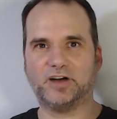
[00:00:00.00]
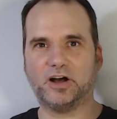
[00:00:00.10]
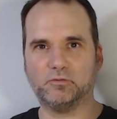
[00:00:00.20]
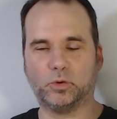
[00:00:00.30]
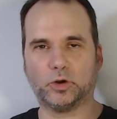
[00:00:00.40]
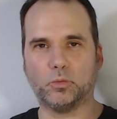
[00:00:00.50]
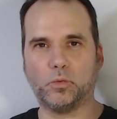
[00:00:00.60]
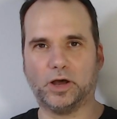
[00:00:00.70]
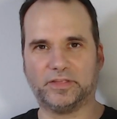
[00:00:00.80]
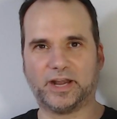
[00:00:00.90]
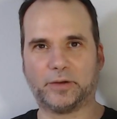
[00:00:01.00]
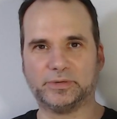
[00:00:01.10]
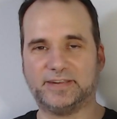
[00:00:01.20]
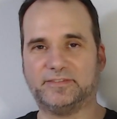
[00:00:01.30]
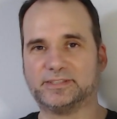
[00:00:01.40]
of 101 that I
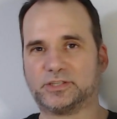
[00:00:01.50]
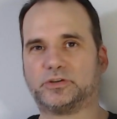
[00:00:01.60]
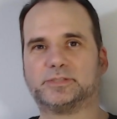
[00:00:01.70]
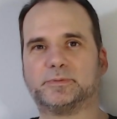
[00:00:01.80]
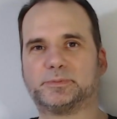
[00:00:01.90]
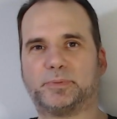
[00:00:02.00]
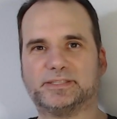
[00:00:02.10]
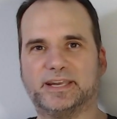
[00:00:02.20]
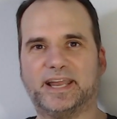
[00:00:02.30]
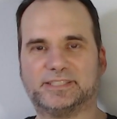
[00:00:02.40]
received as a Christmas present